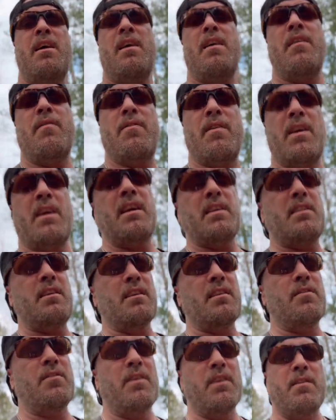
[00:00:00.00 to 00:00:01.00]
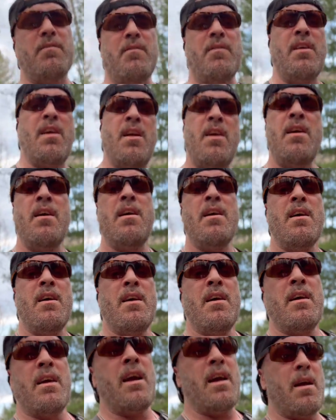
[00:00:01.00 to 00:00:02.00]
if I get this freaking
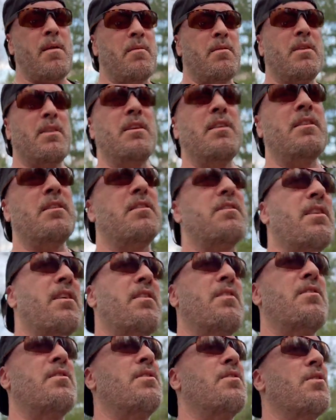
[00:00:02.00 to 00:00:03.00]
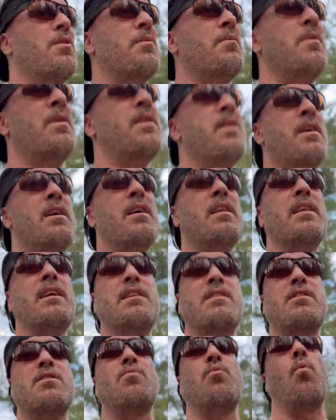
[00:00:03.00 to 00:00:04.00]
hammered in this thunderstorm. At
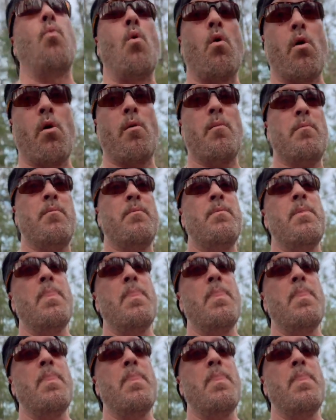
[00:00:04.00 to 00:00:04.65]
least it's warm.